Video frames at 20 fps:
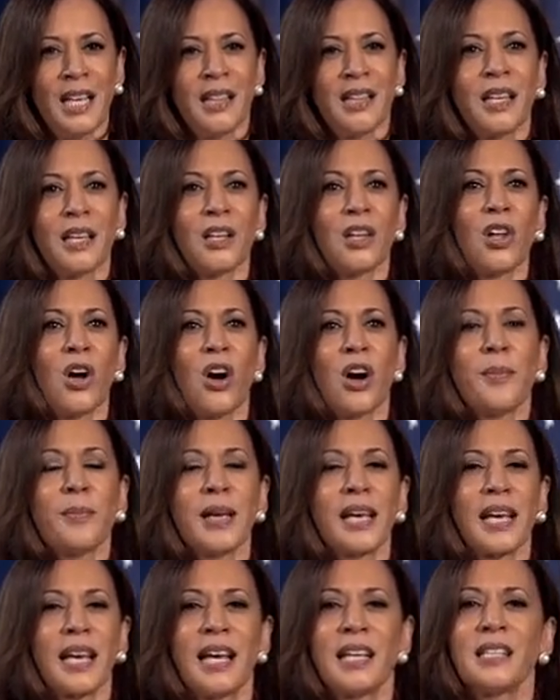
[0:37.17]
The
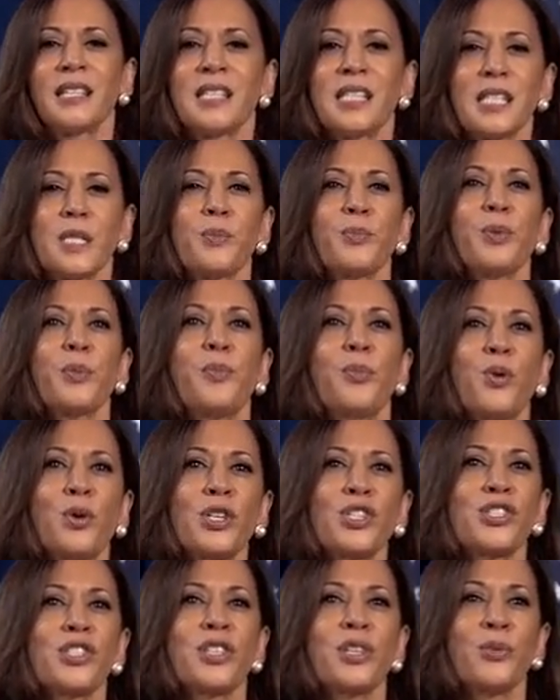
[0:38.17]
alarming and
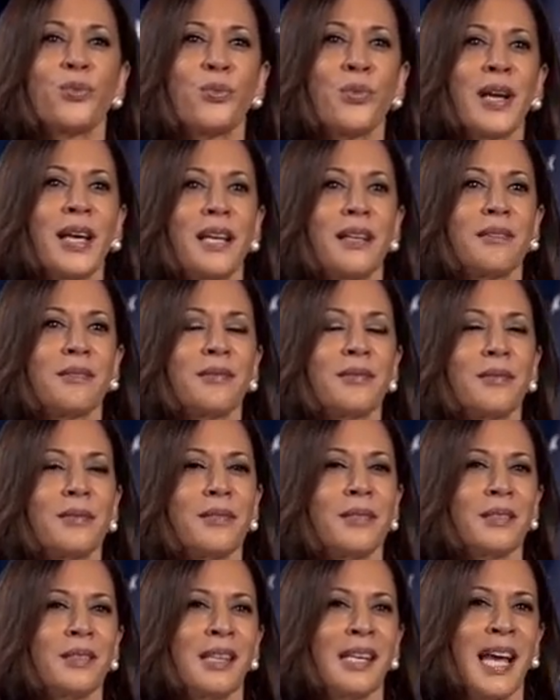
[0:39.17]
disproportionate rate
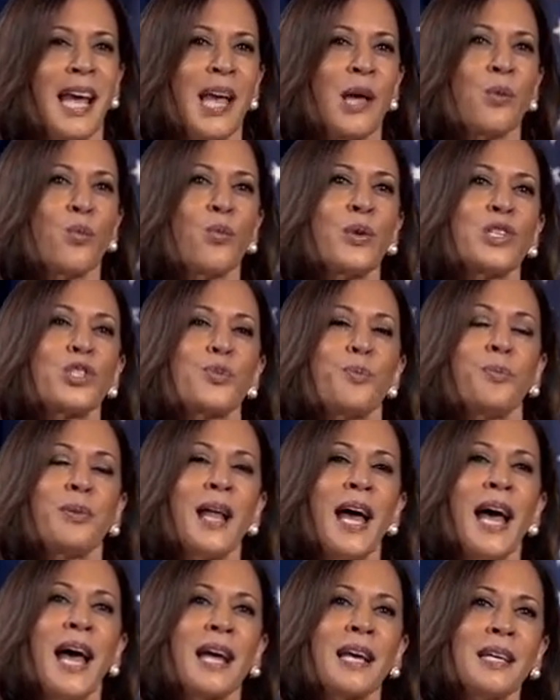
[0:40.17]
at which
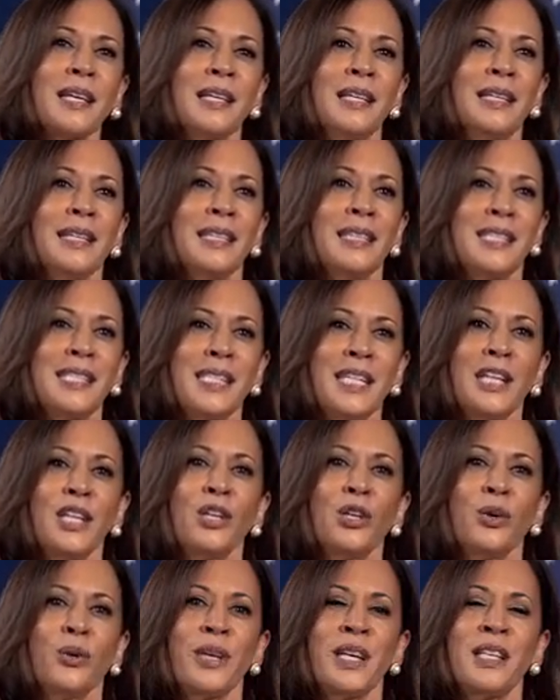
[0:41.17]
Black,
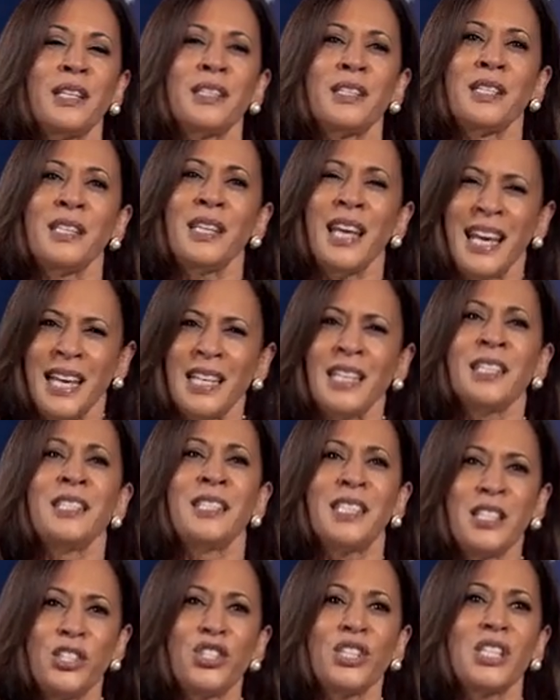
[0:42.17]
Latino, and
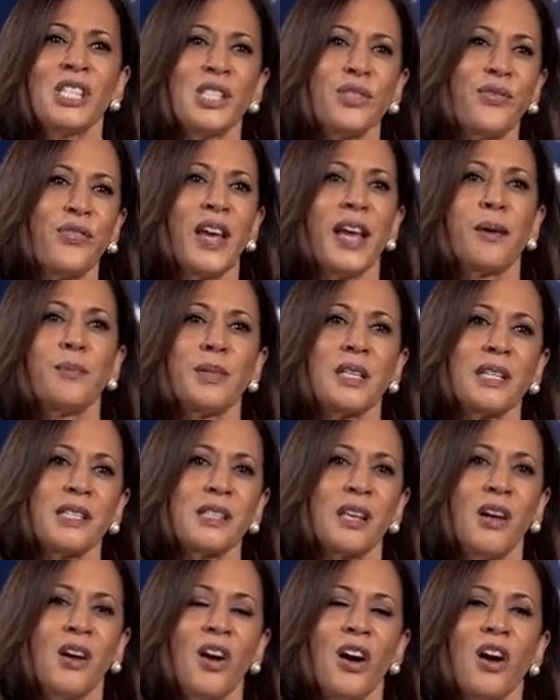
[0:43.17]
Indigenous
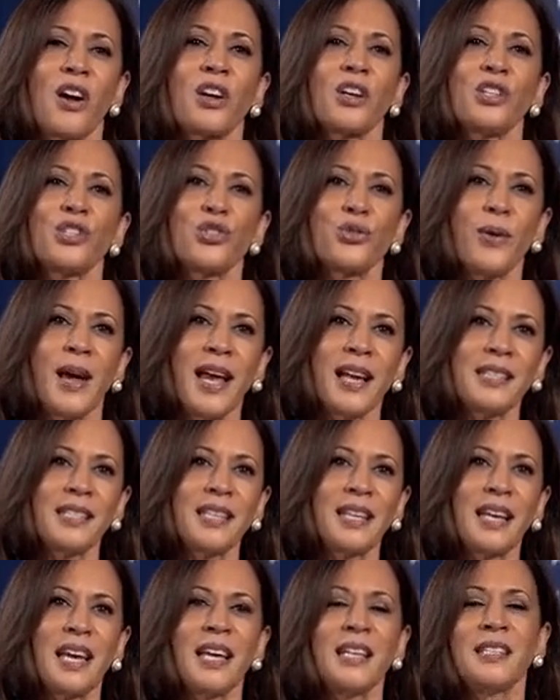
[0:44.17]
families are
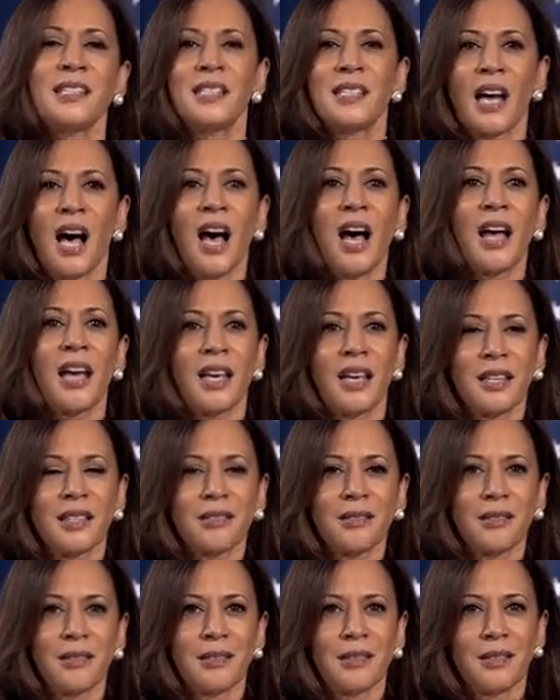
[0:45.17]
contracting and dying
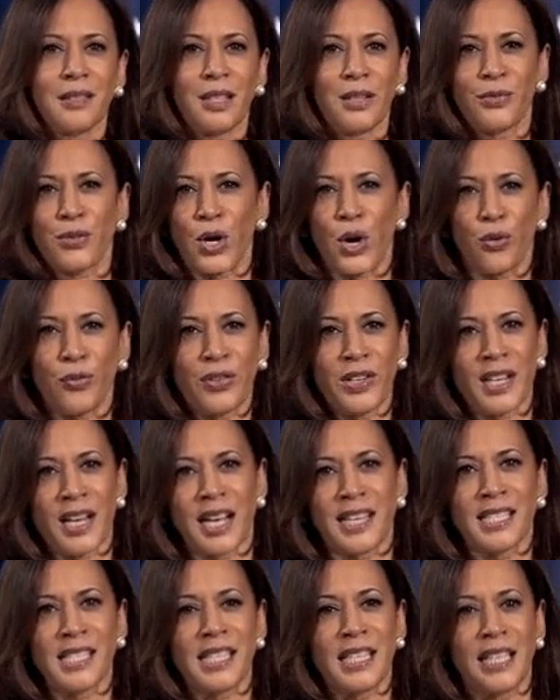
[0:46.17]
of
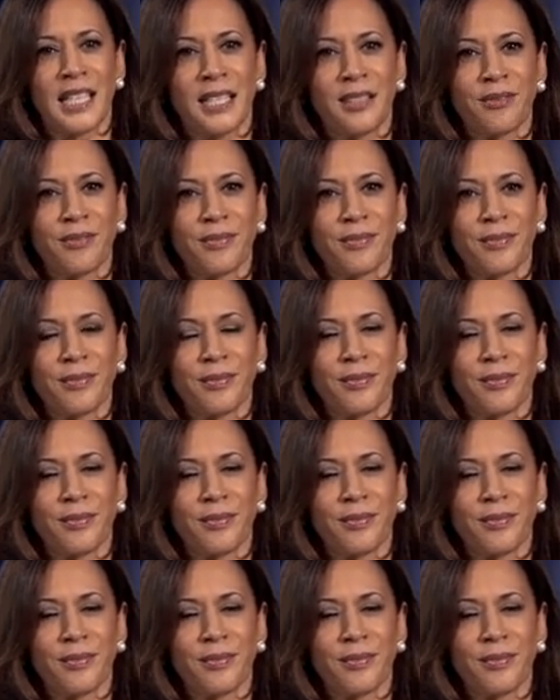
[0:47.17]
COVID-19.